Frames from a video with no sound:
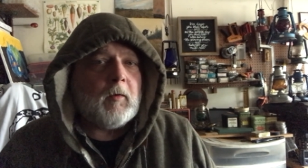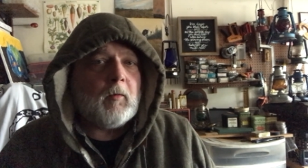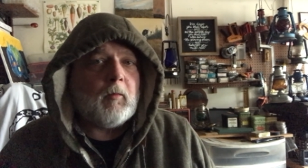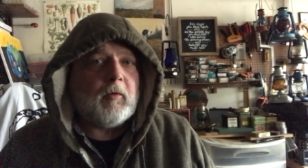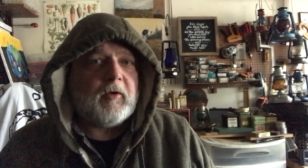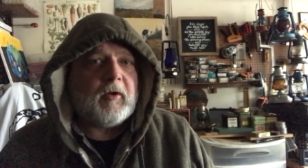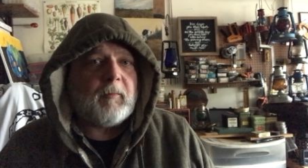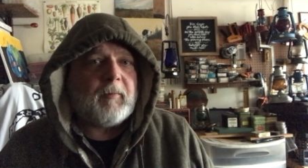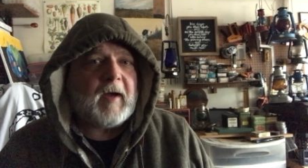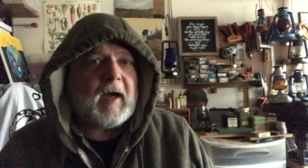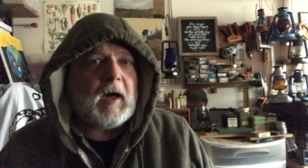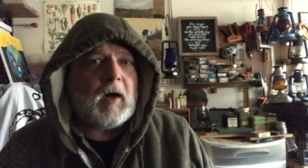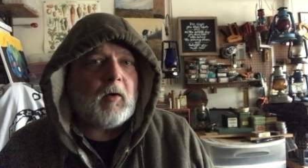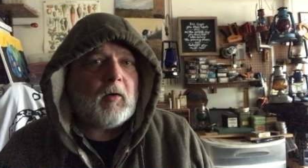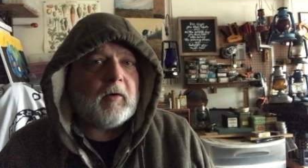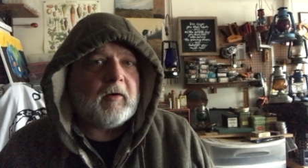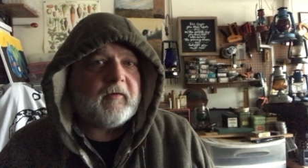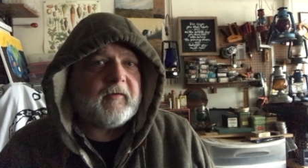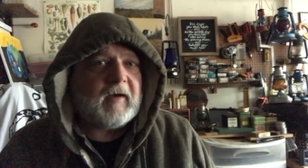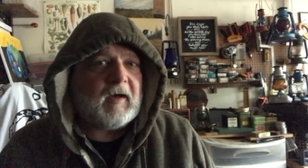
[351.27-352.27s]
When the
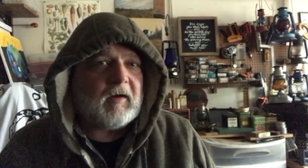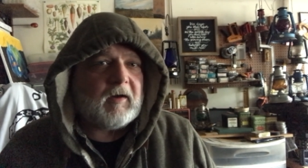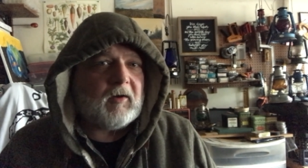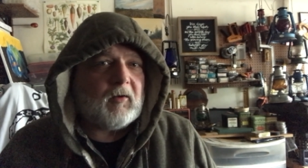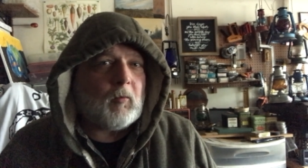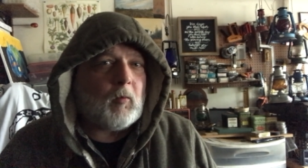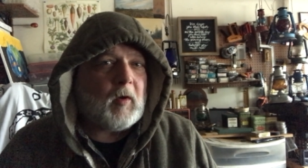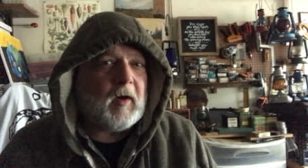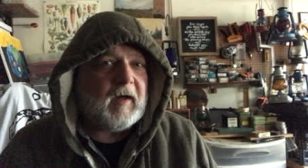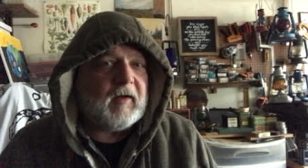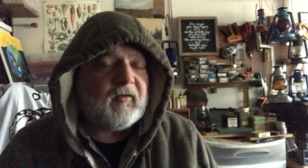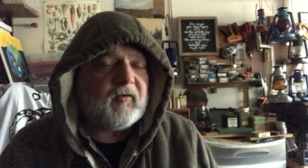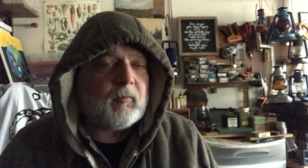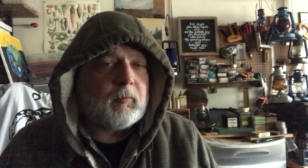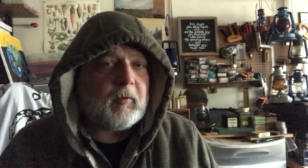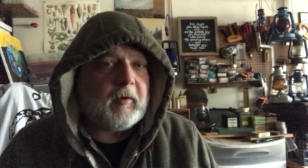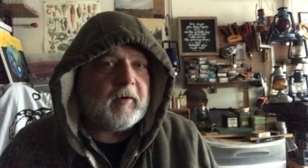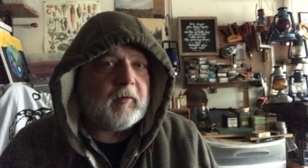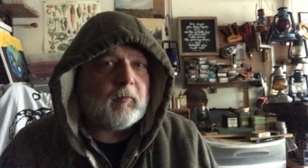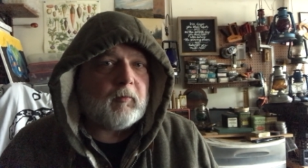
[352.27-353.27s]
power is out in a
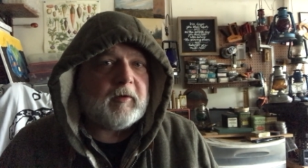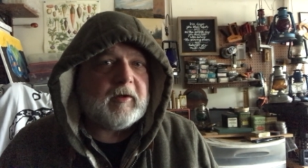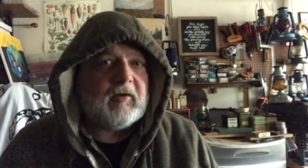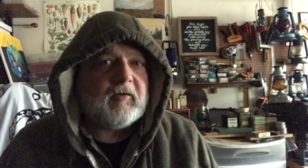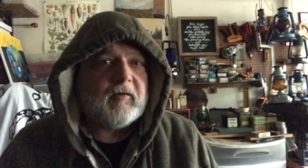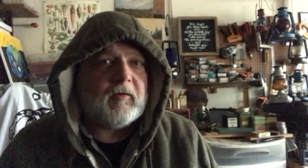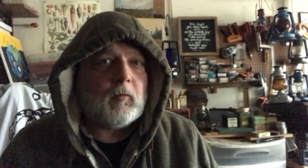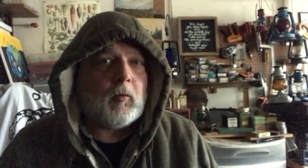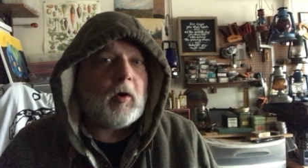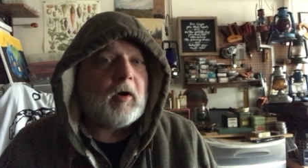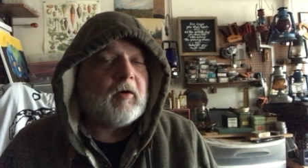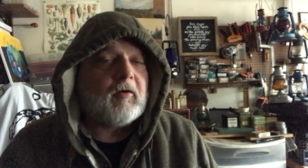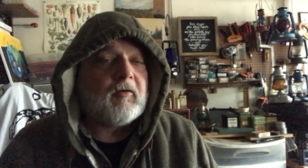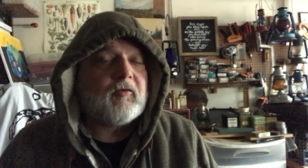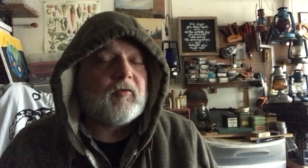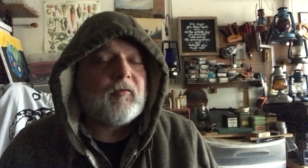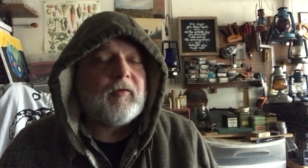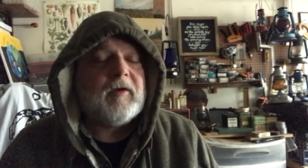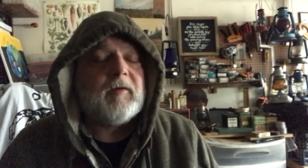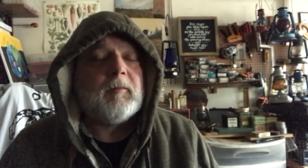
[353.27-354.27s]
widespread region, water
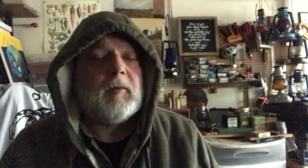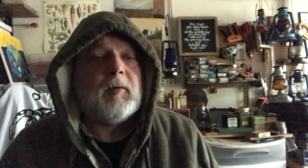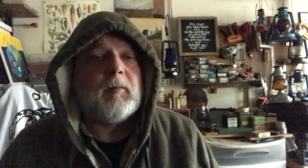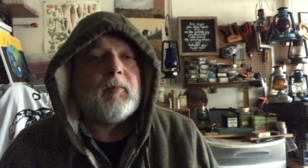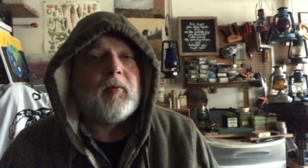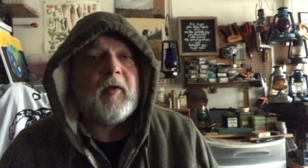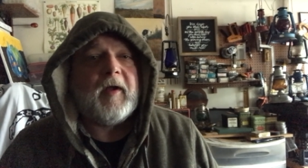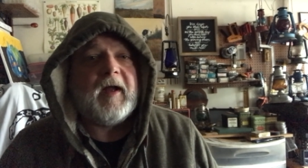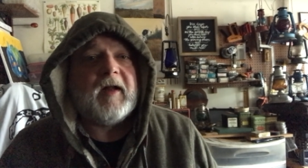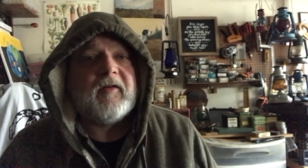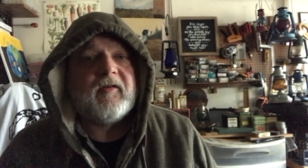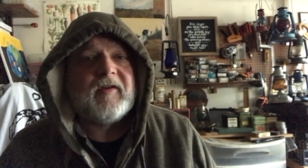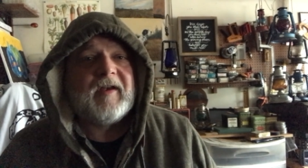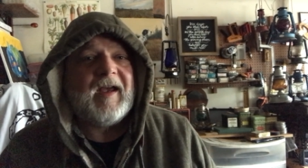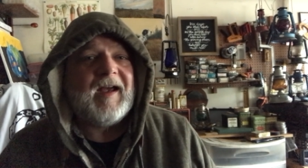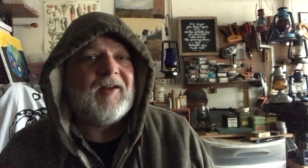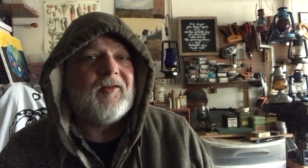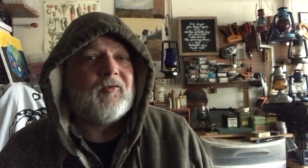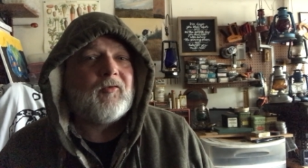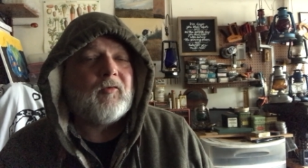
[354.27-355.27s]
treatment plants
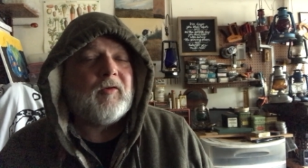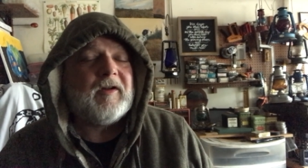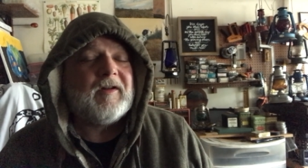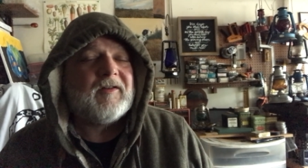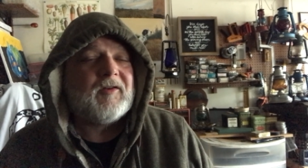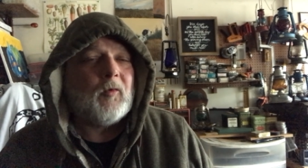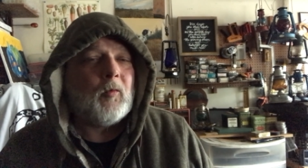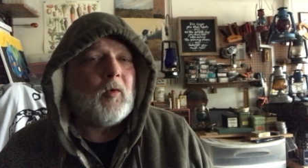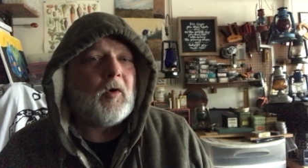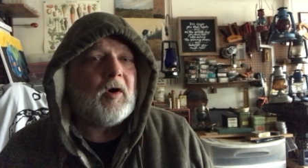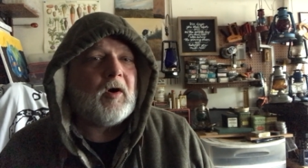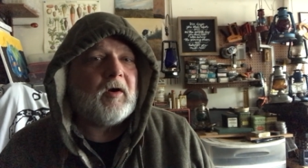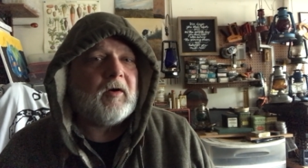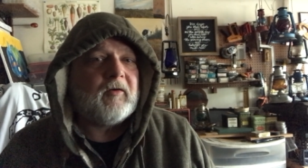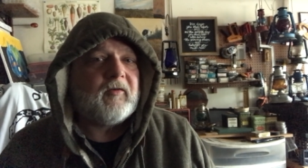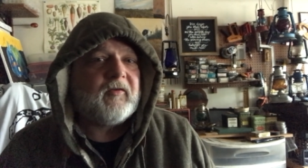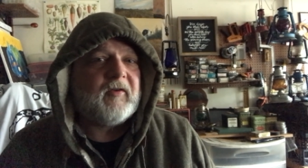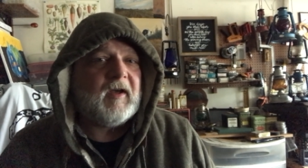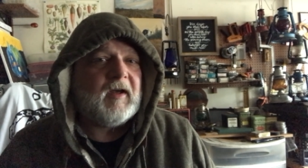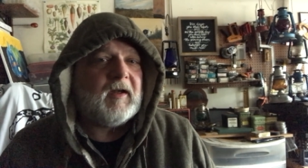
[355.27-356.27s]
can't treat the
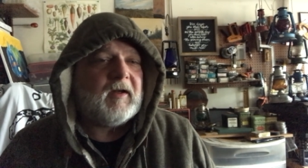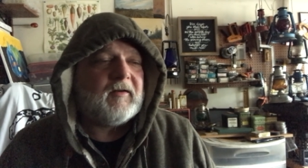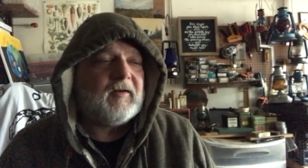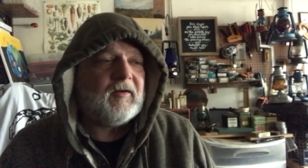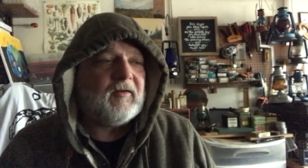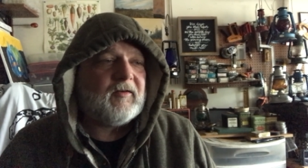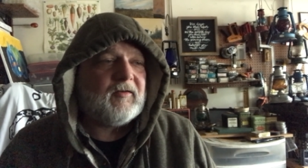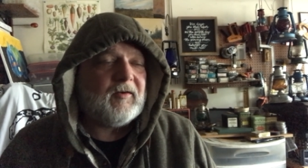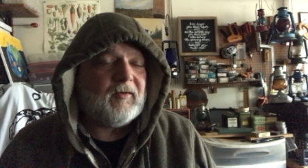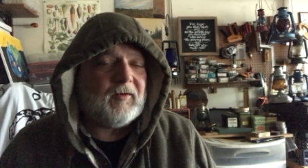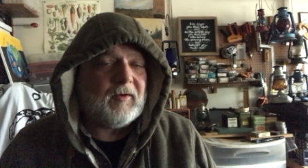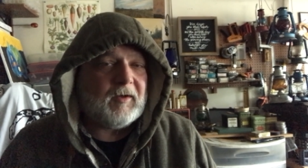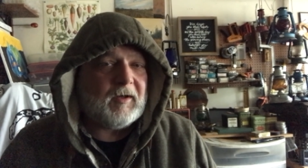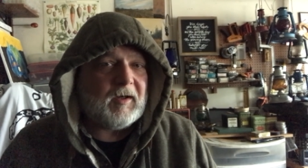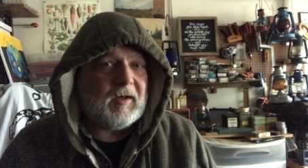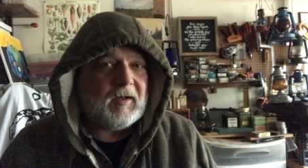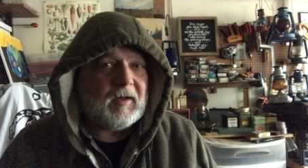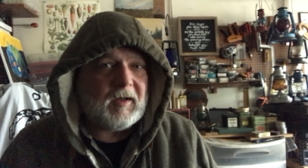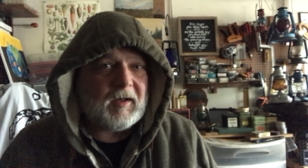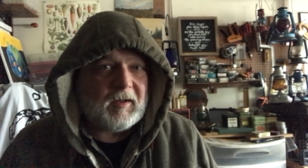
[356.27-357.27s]
water say, to, to uh,
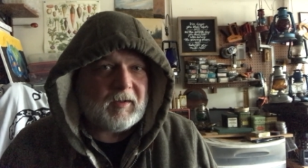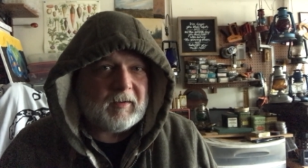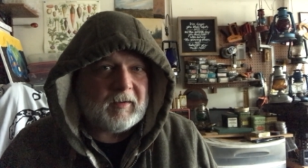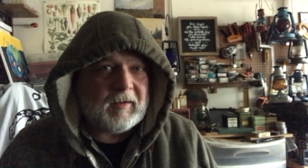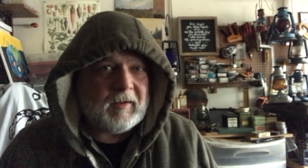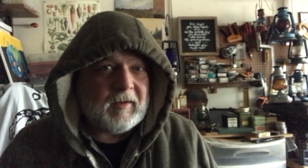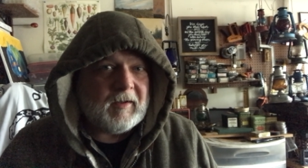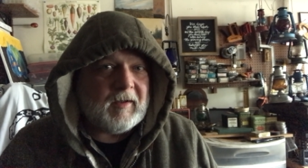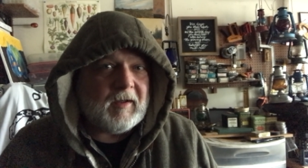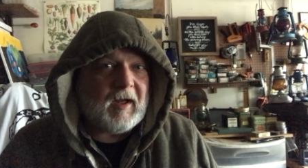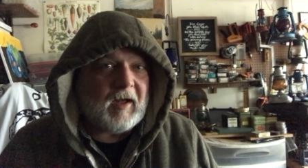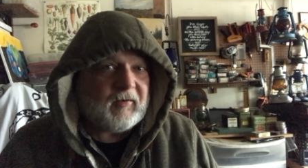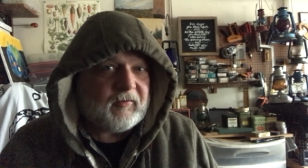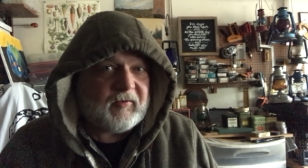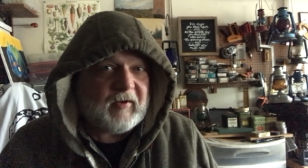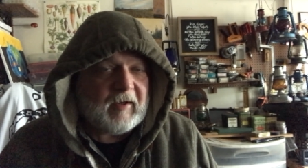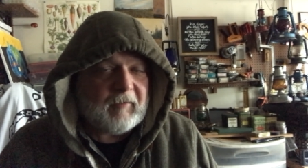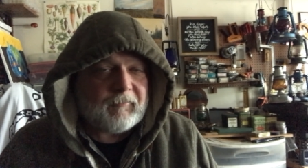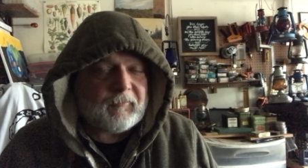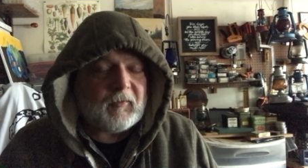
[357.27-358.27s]
uh a
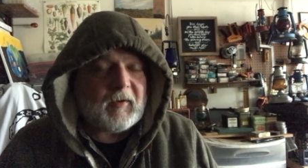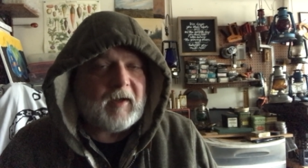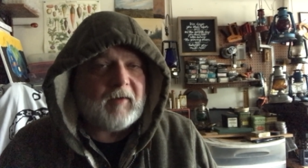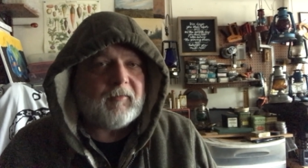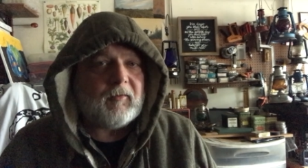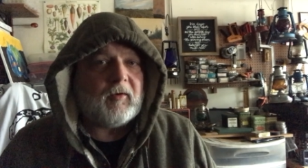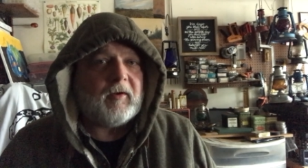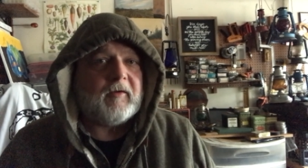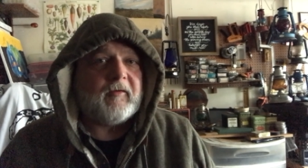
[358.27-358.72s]
safe level.